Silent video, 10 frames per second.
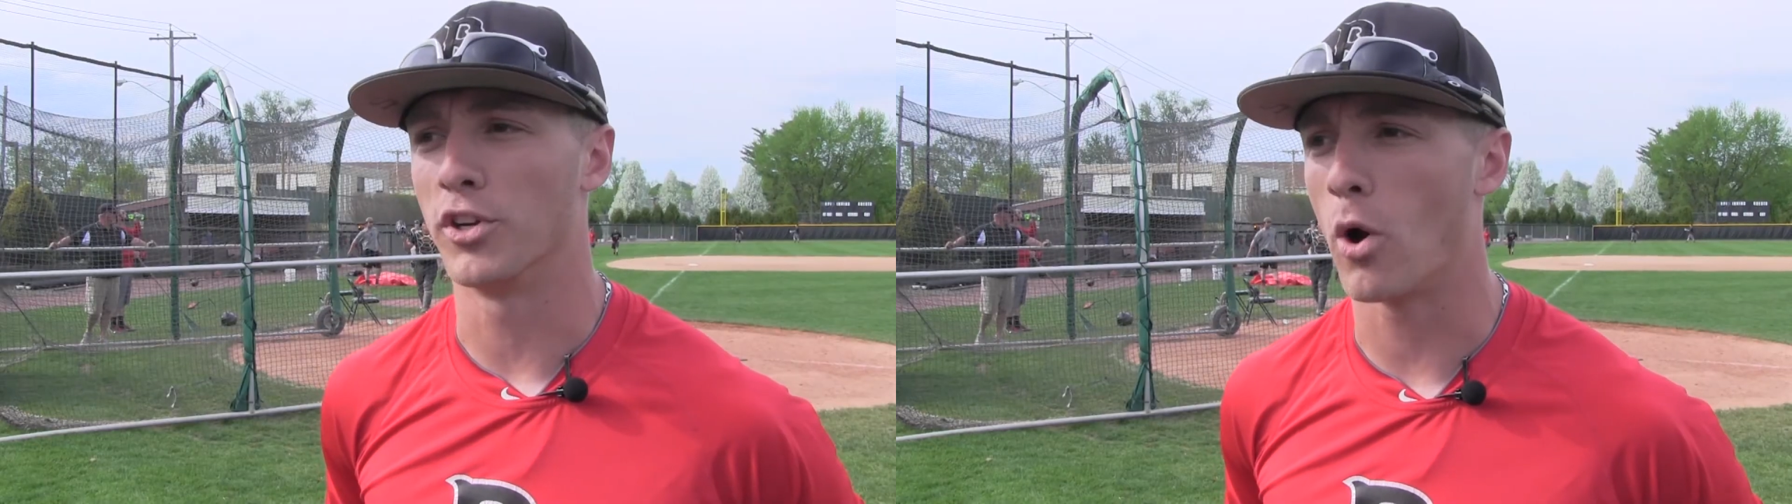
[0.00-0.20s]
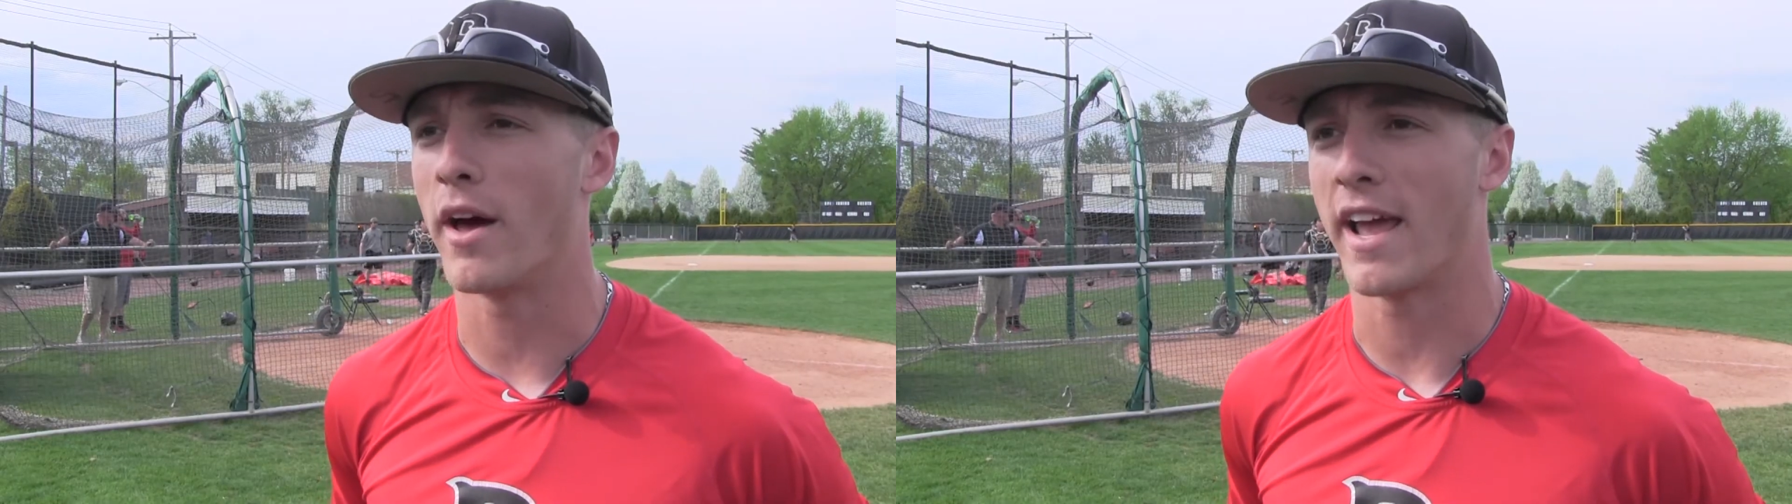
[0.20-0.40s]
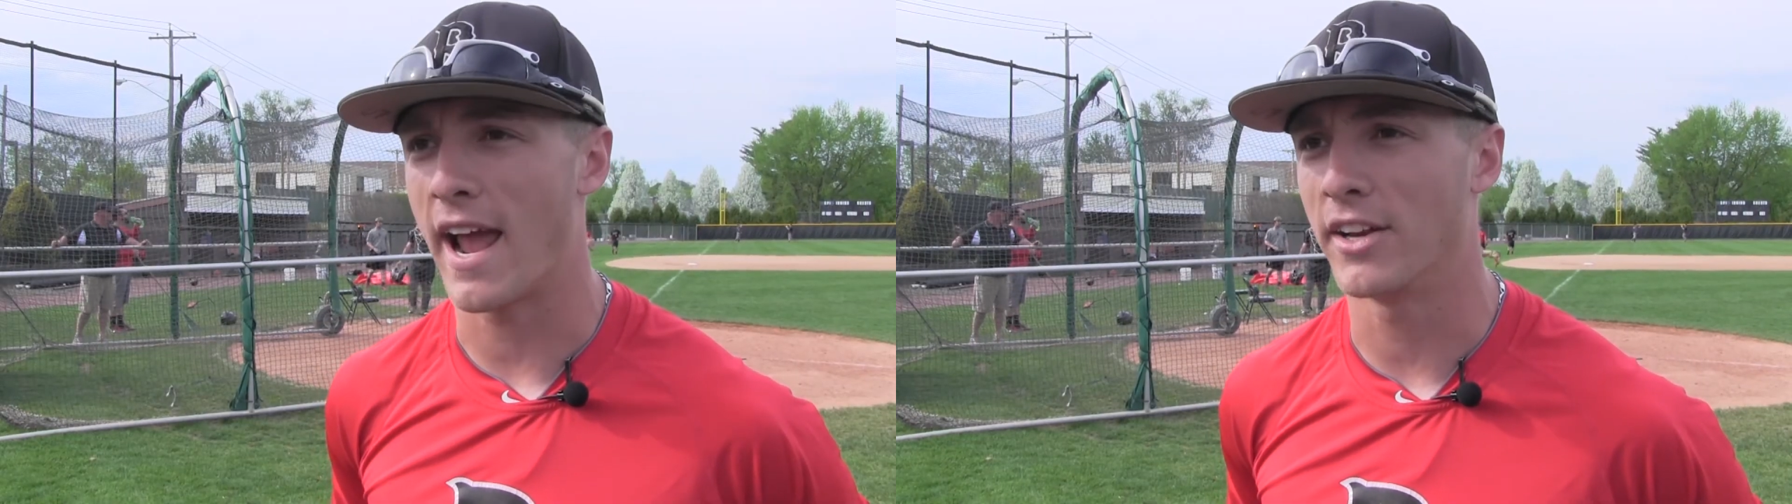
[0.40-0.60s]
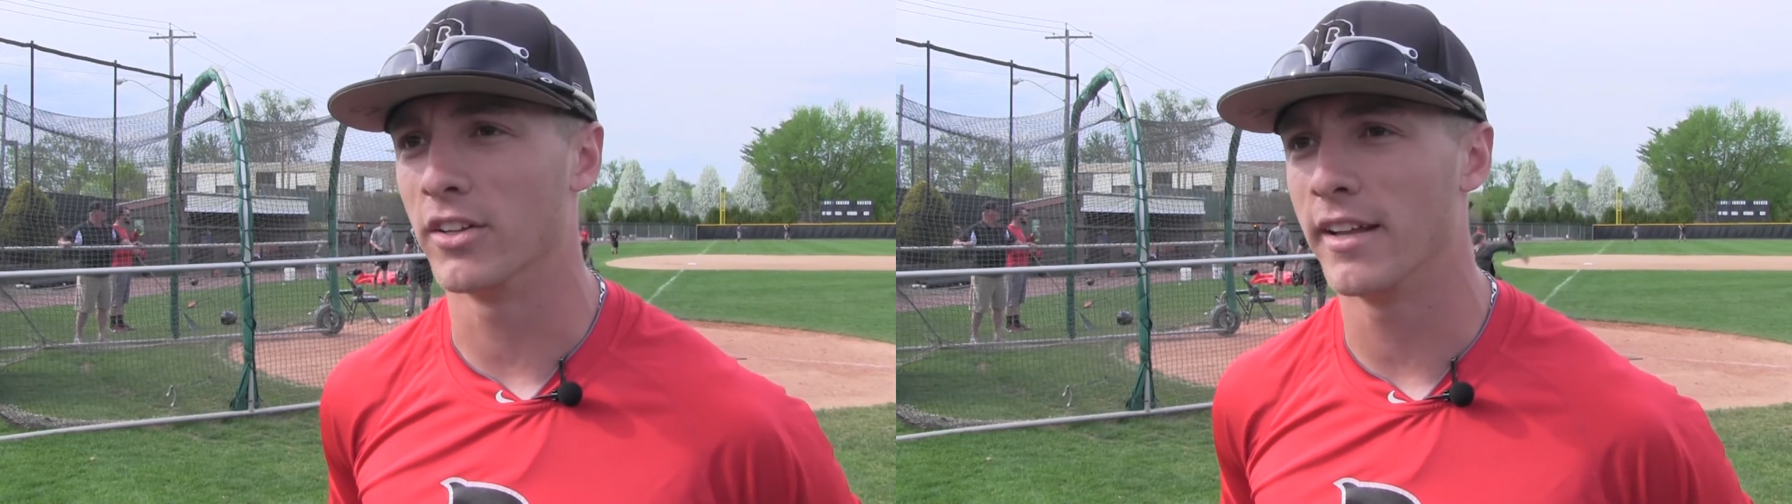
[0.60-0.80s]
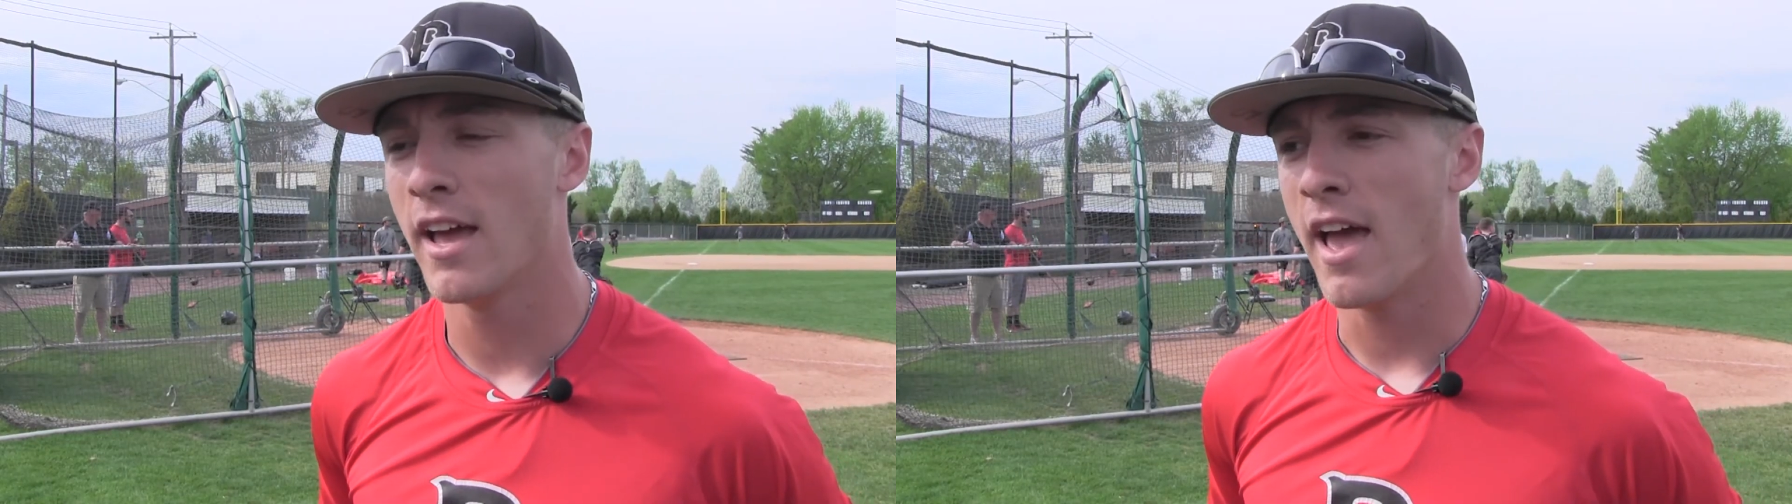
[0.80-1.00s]
and know how to
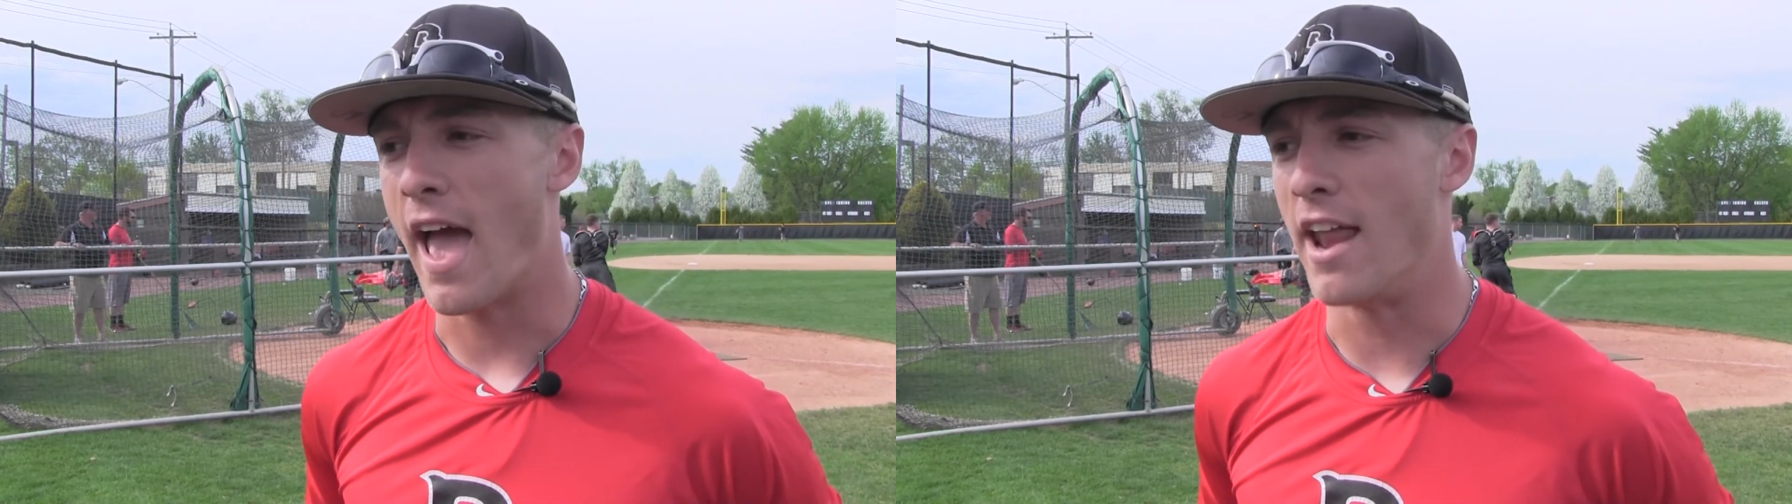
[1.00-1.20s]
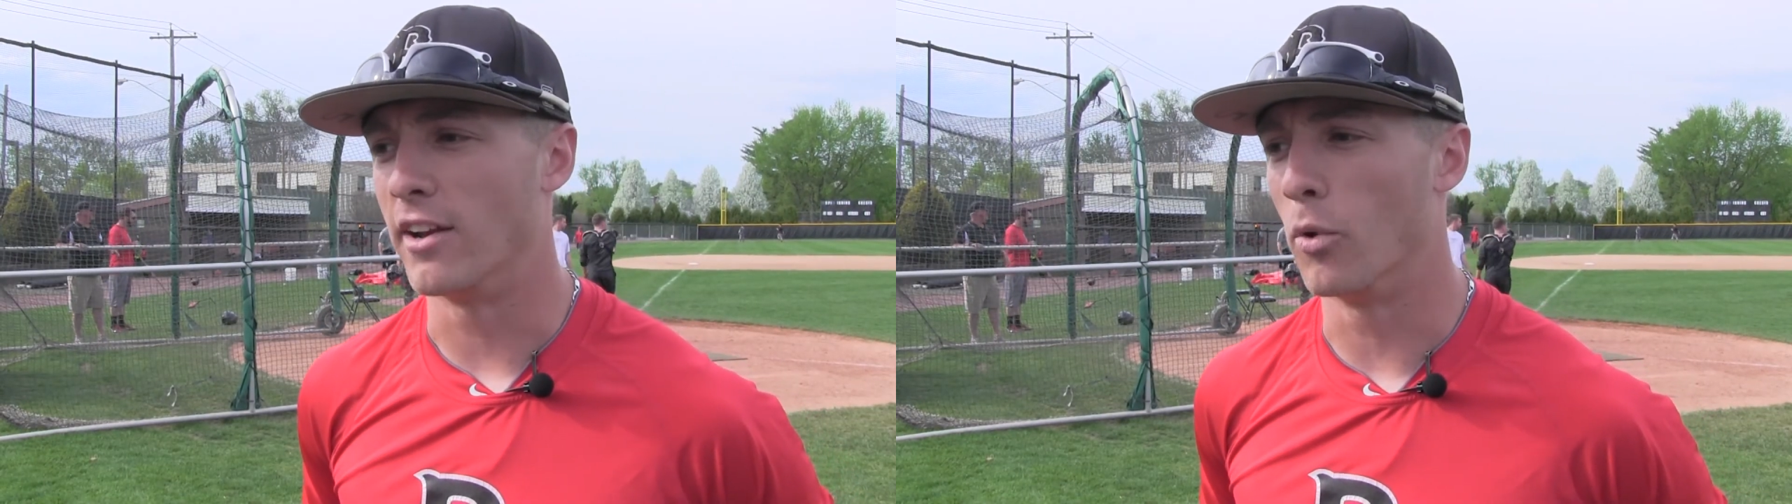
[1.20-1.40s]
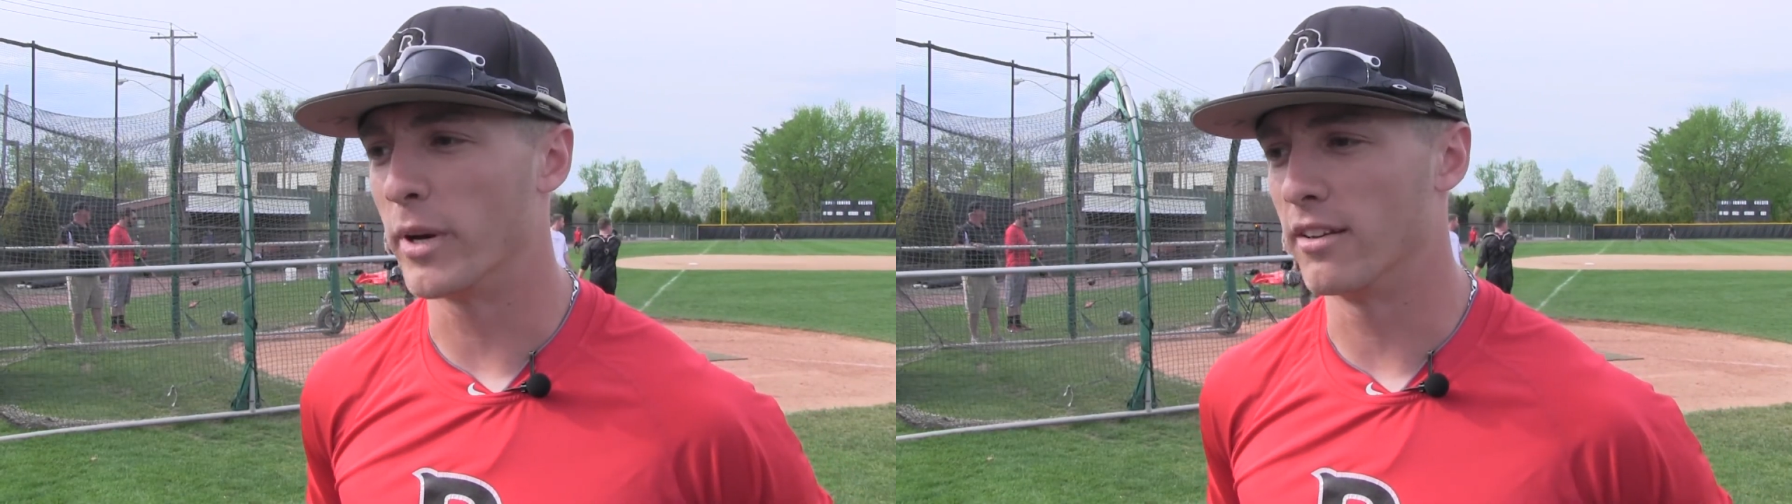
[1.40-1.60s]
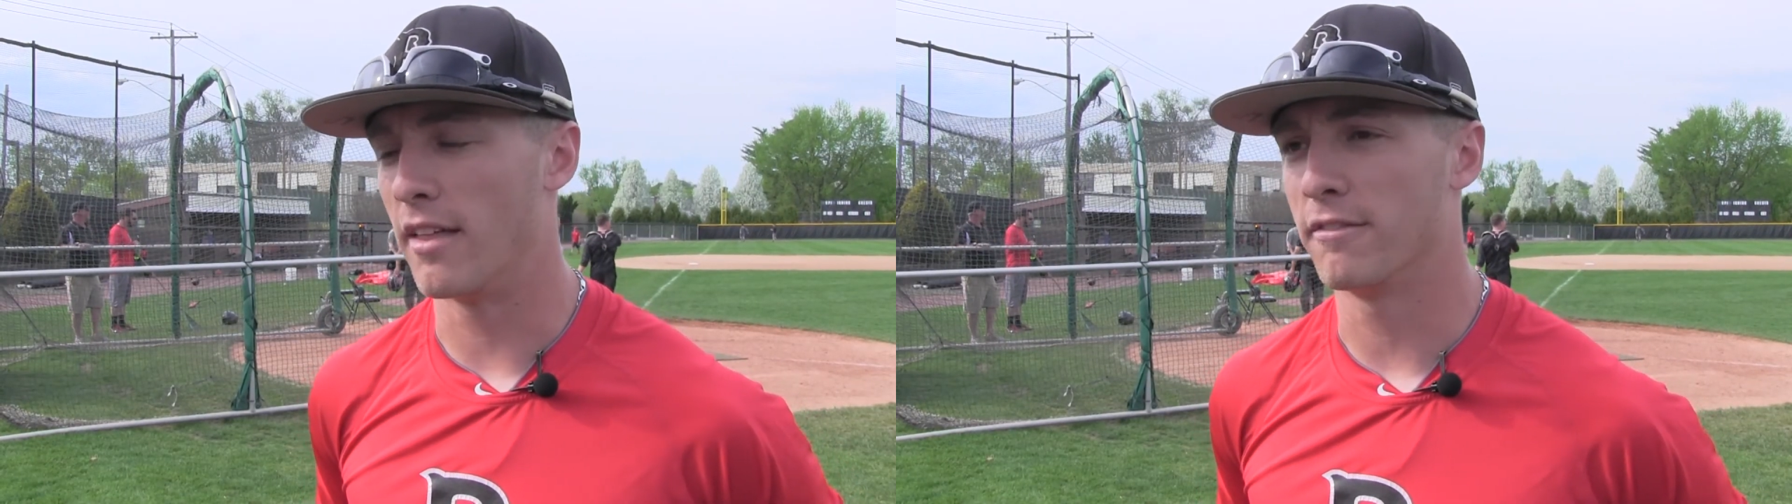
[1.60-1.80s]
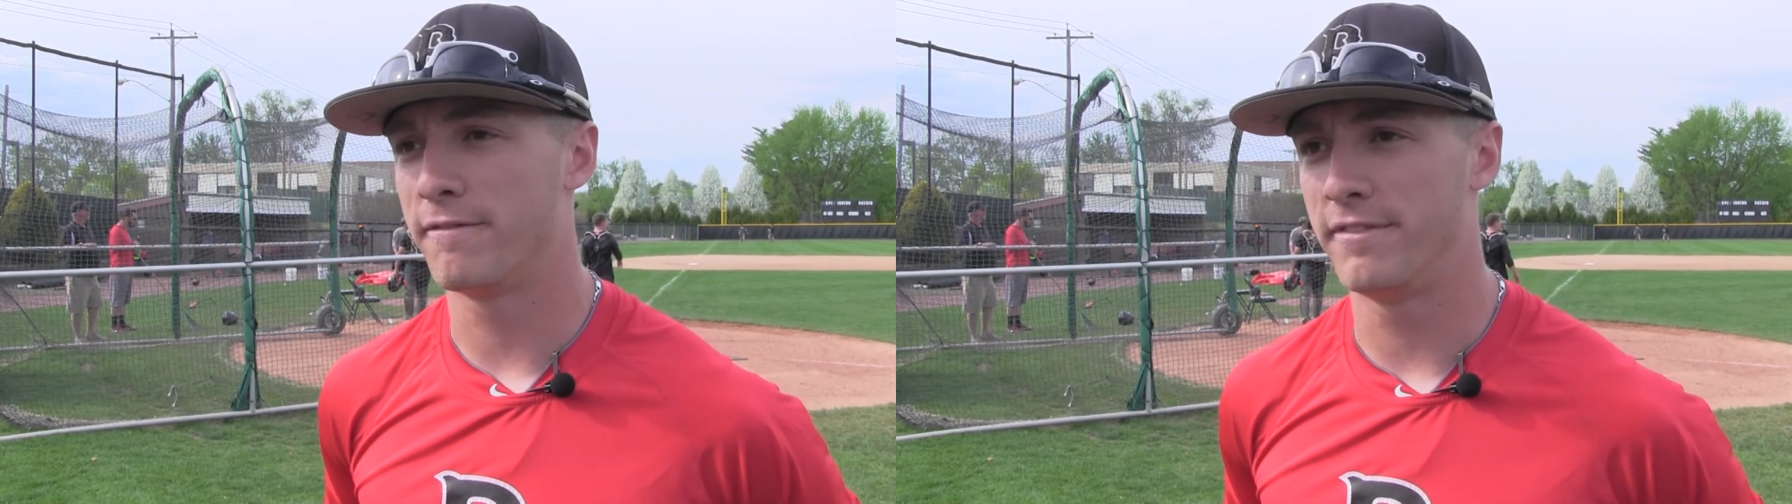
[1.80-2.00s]
handle it, and we
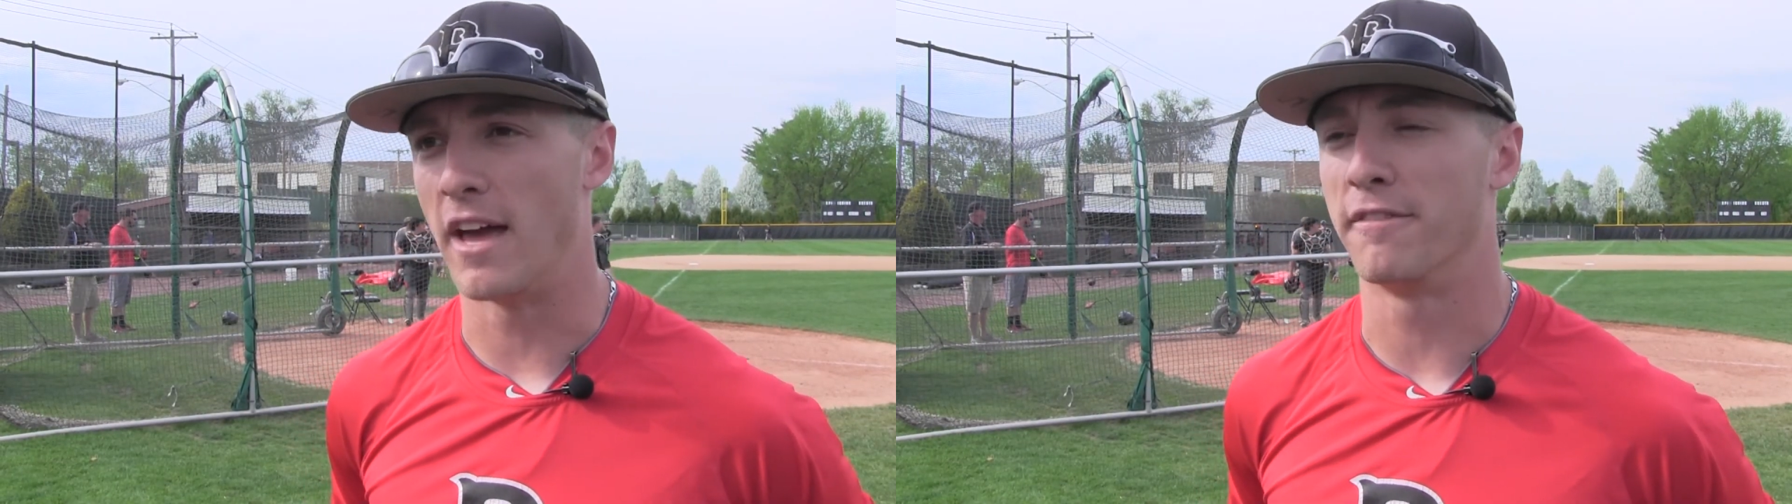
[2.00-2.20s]
can